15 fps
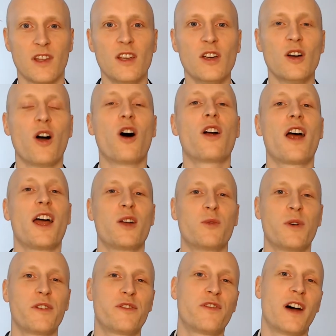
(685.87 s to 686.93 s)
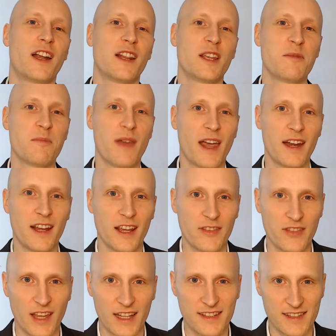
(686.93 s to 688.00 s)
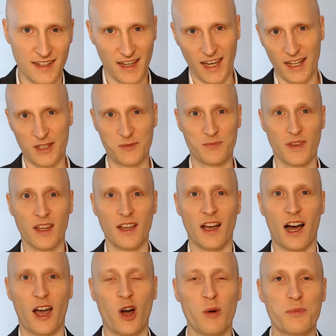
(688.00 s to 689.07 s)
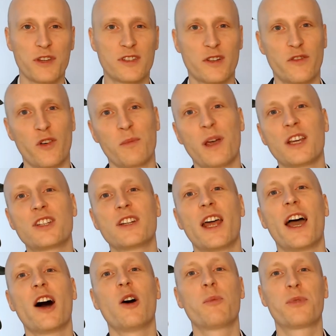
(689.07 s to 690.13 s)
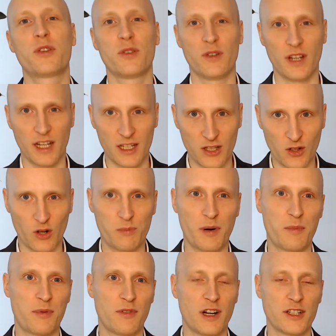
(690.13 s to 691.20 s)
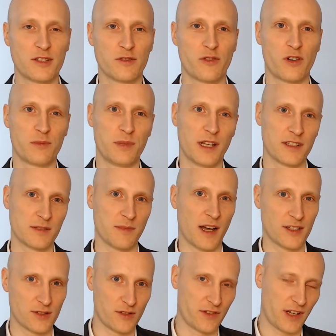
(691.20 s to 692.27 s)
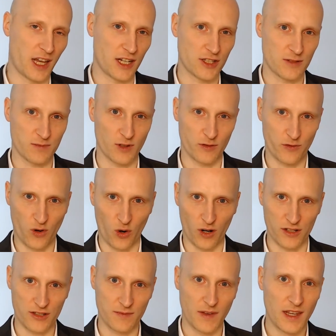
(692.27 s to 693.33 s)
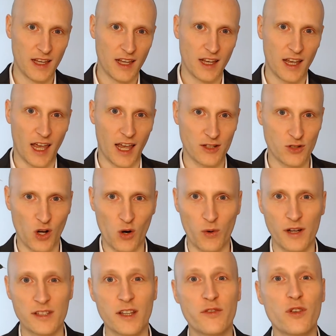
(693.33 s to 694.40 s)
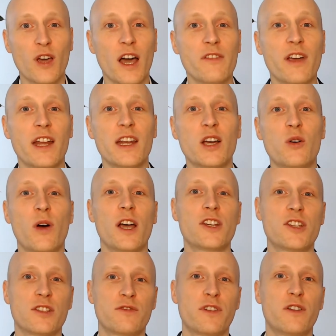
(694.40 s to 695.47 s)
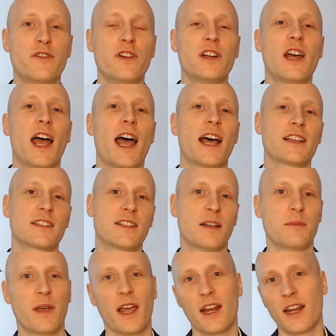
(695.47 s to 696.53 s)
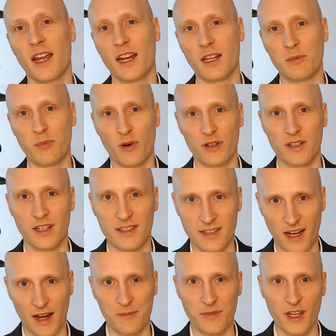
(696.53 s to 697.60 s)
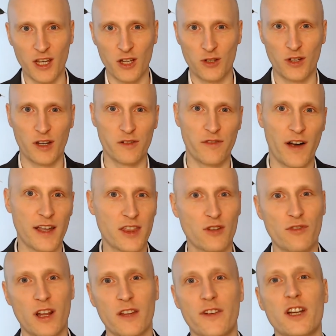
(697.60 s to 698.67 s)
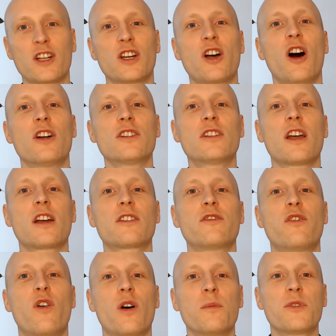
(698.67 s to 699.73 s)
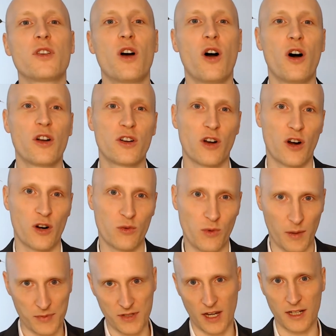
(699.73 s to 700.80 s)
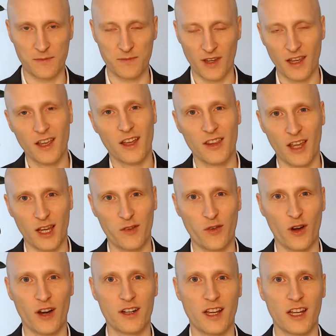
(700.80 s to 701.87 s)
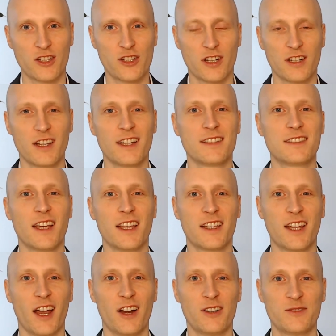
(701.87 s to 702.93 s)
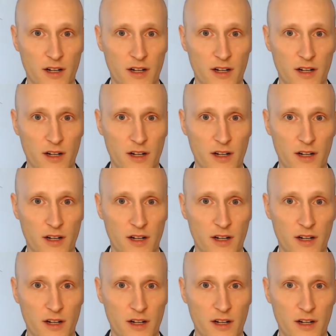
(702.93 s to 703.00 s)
All right, we finally made it. That's it. I hope this information helps you in your preparation for BSMI certification. Of course, as always, if you have any questions, feel free to ask them at any point in time. You can find the relevant contact forms on our website. Thank you for your attention. Take care.